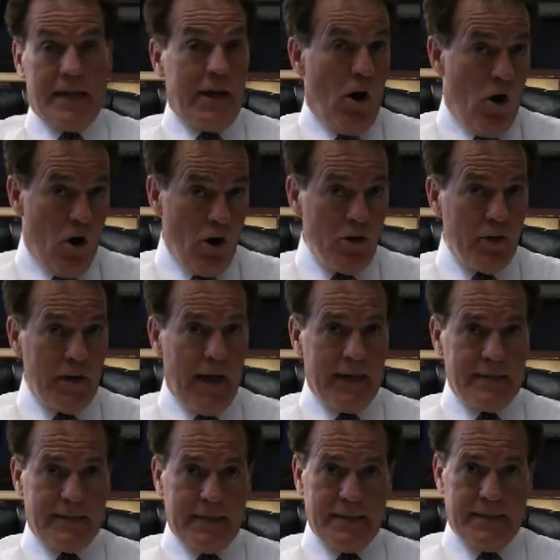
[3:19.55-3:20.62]
They are
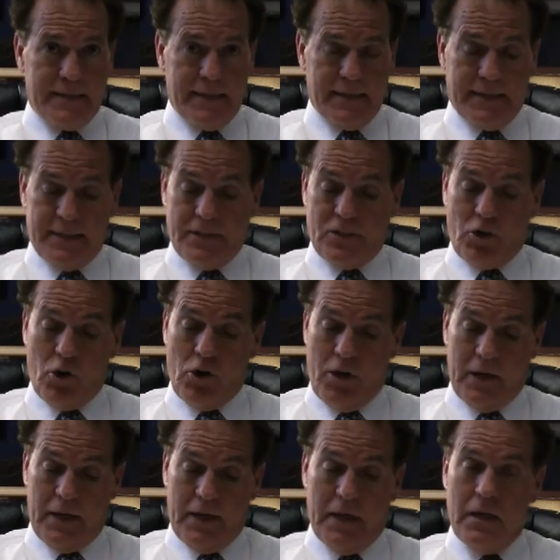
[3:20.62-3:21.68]
United States citizens
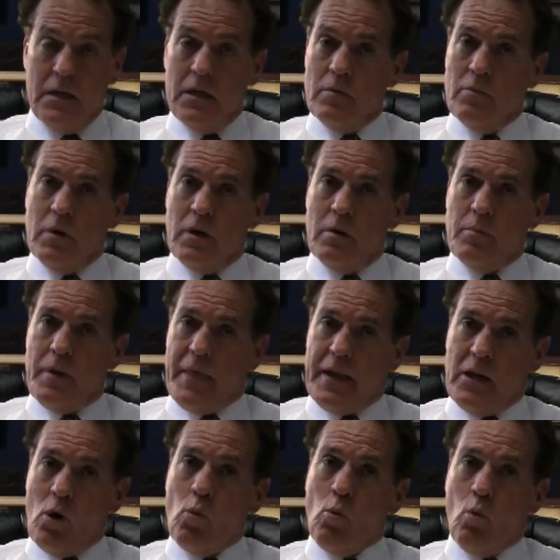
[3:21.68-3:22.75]
currently, but
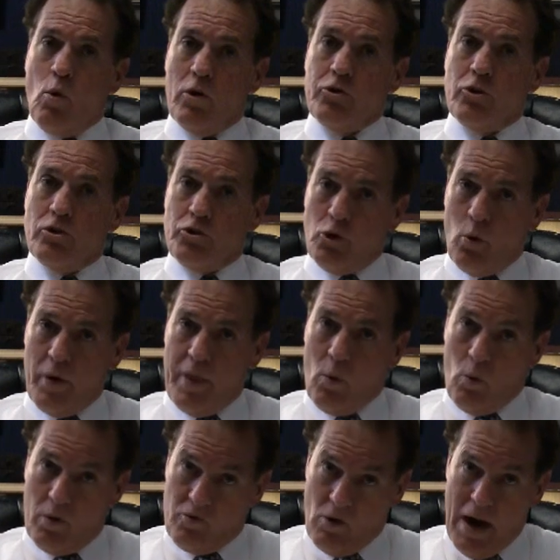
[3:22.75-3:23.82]
they don't want to join. They
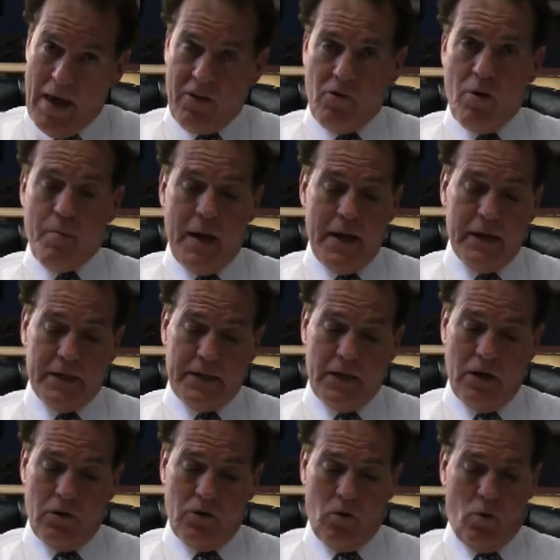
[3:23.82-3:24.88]
would rather remain a
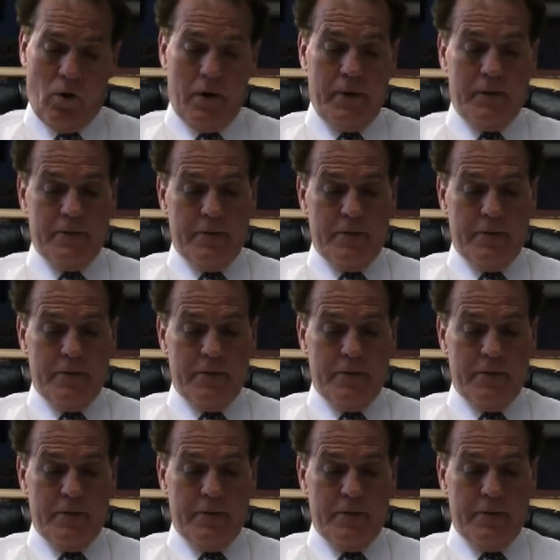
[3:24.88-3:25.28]
territory.